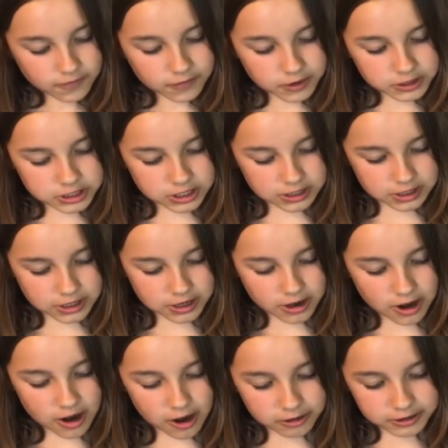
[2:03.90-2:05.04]
Fortunately,
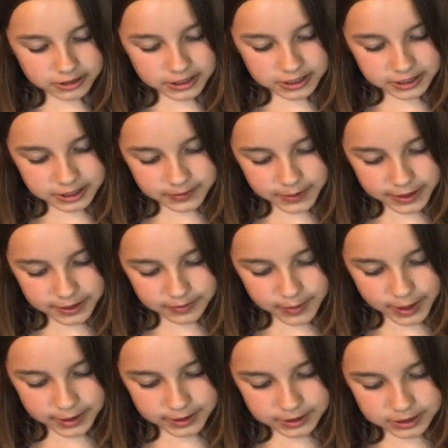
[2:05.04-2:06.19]
all the King's men
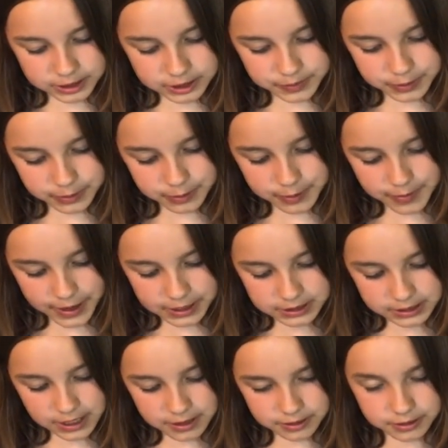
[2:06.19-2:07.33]
managed to put me back
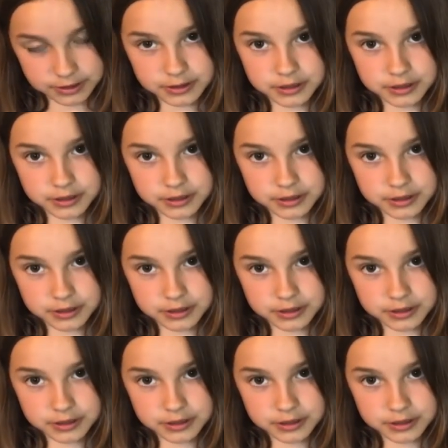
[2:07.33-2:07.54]
together.